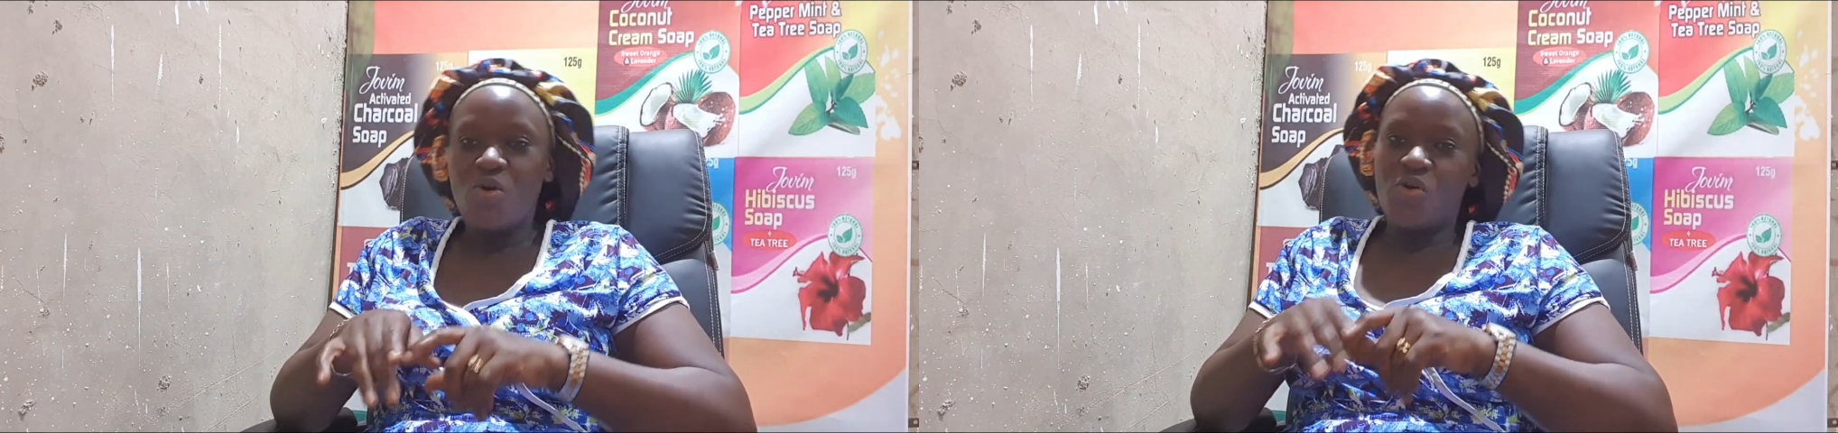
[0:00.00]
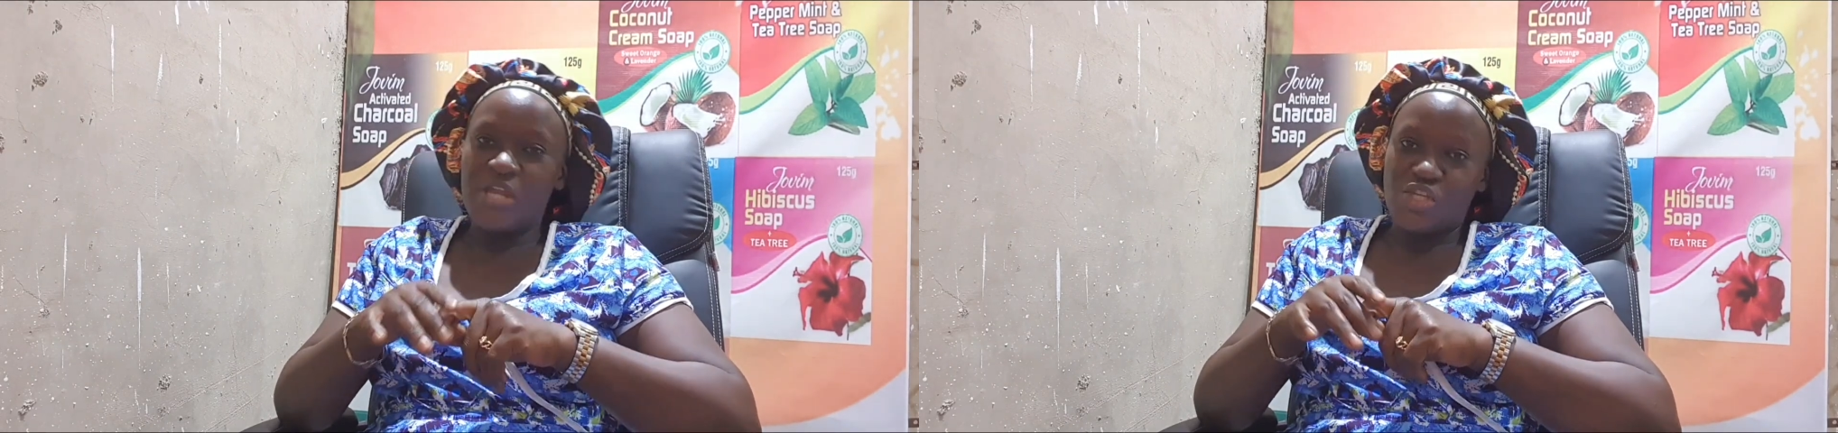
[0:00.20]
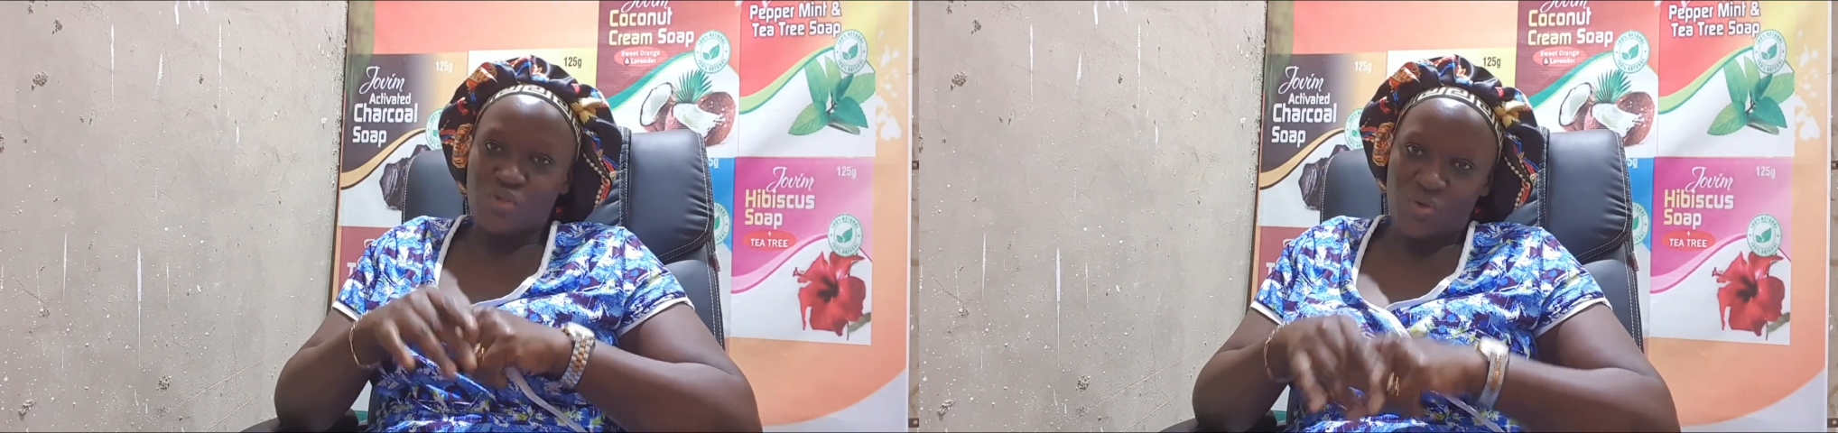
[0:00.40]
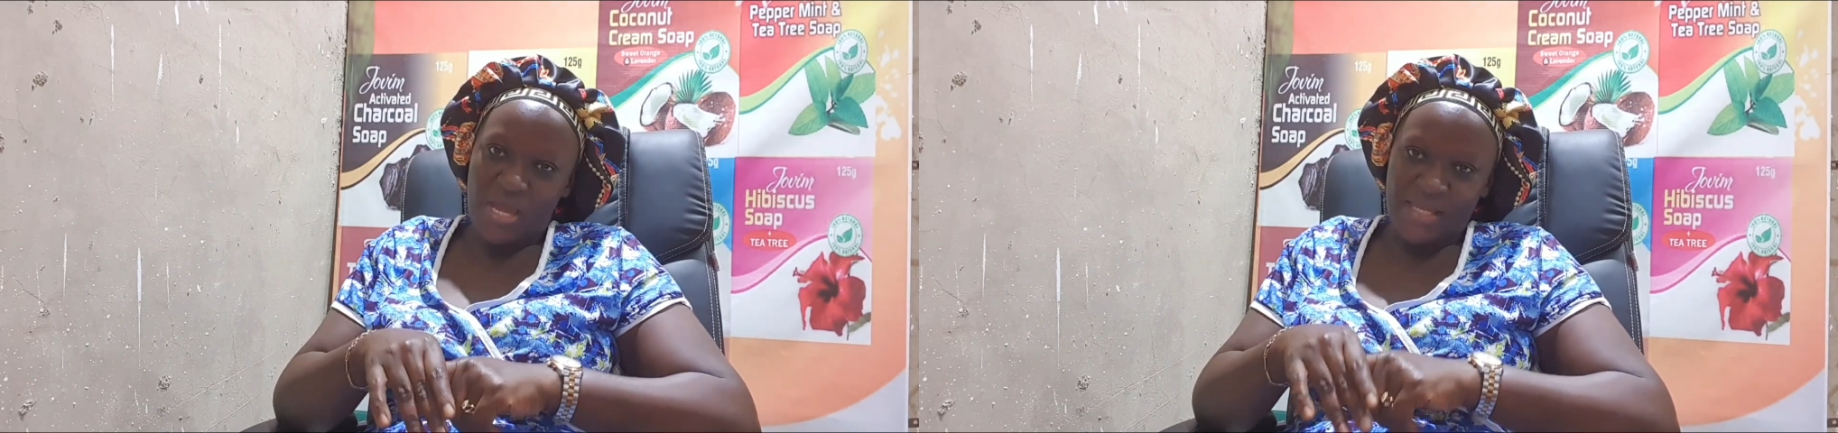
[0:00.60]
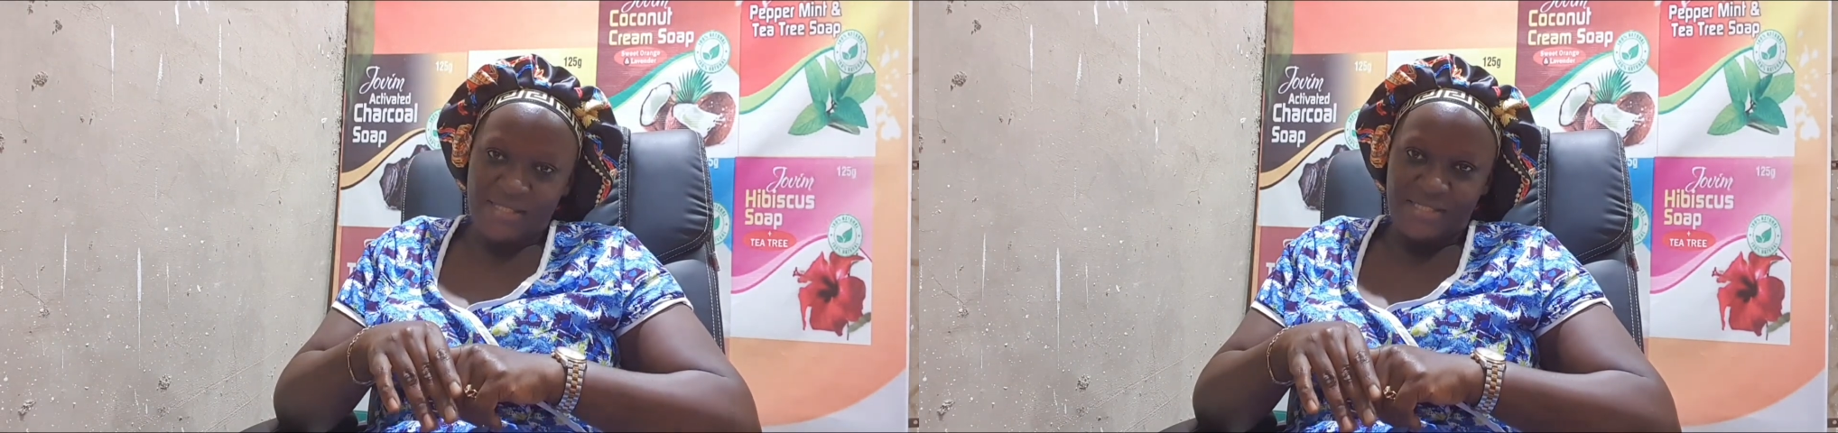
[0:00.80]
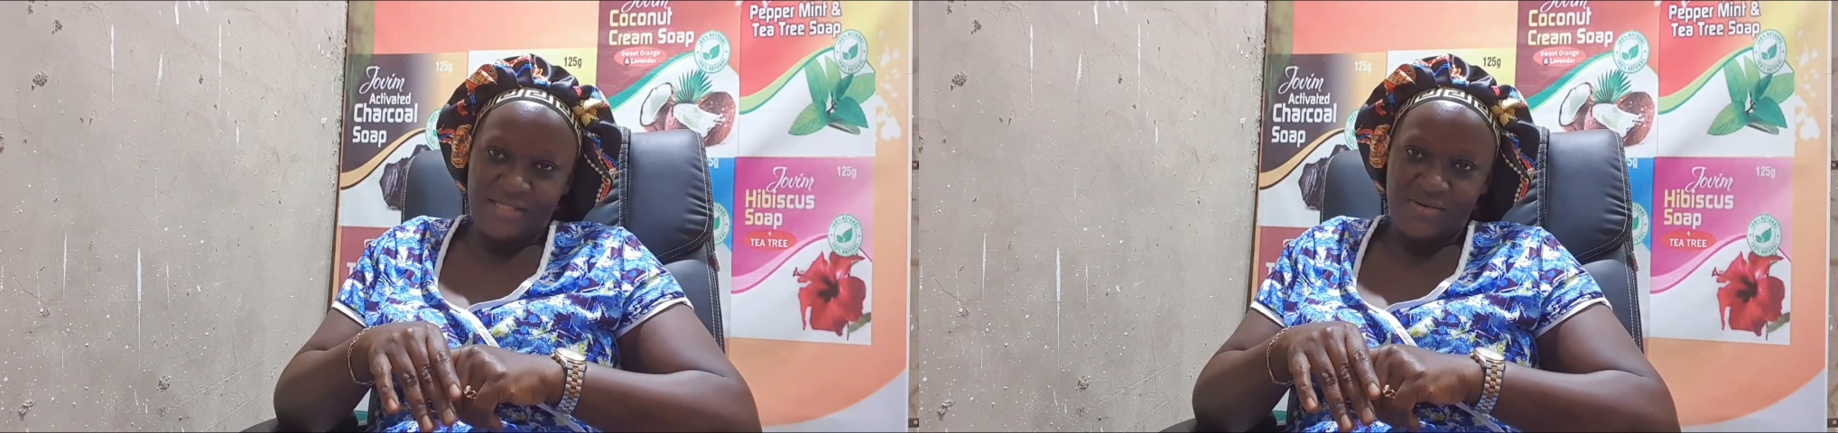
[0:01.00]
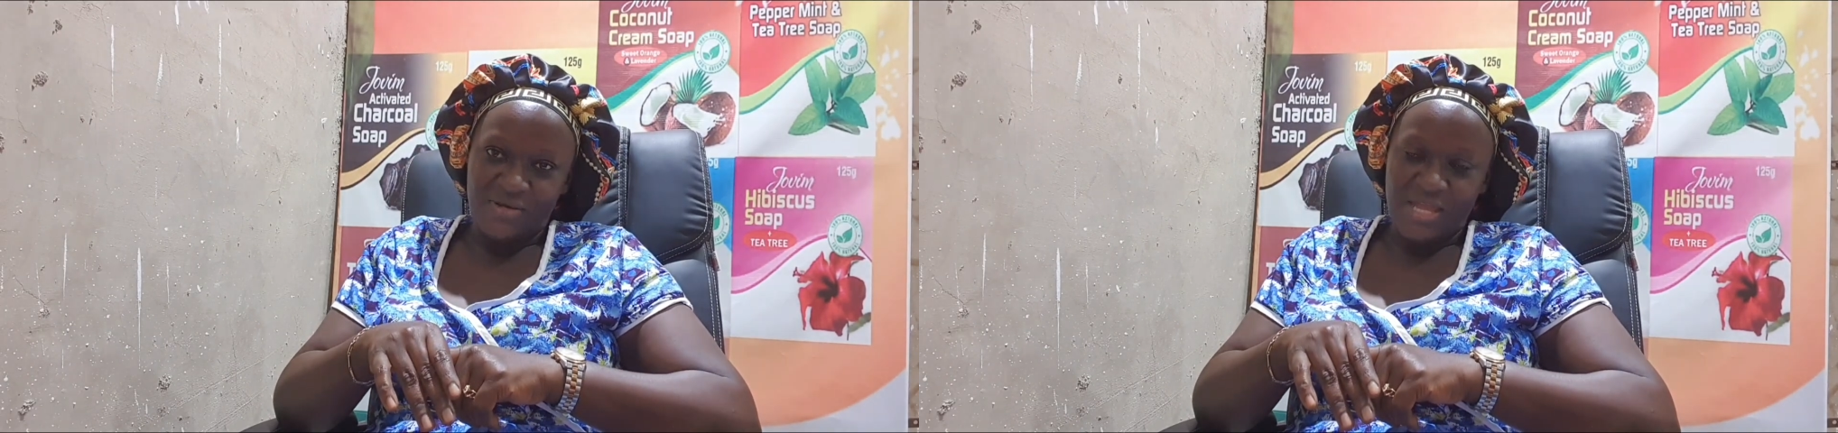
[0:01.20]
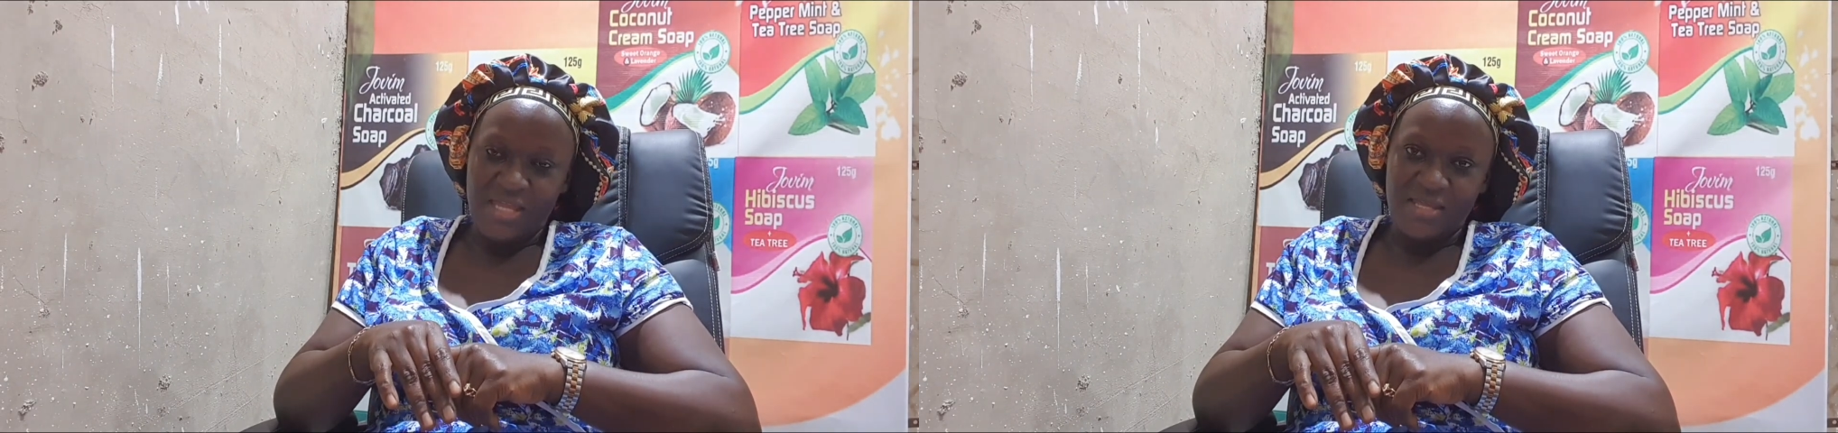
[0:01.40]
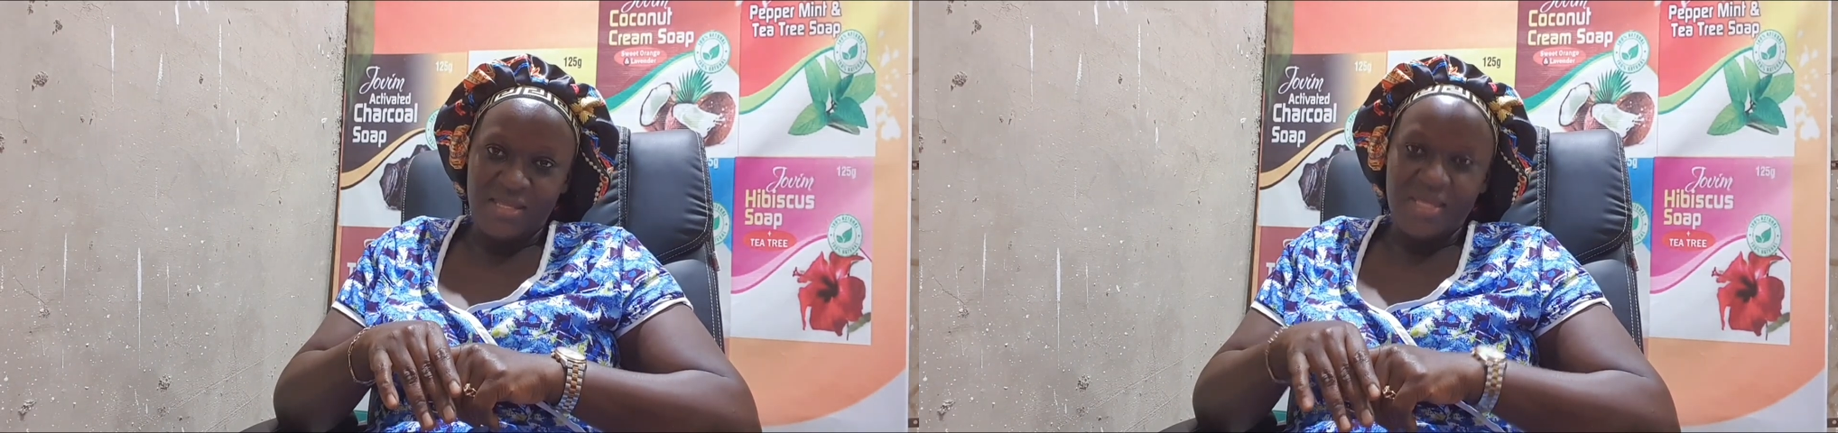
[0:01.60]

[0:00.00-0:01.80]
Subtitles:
or national ID. Okay?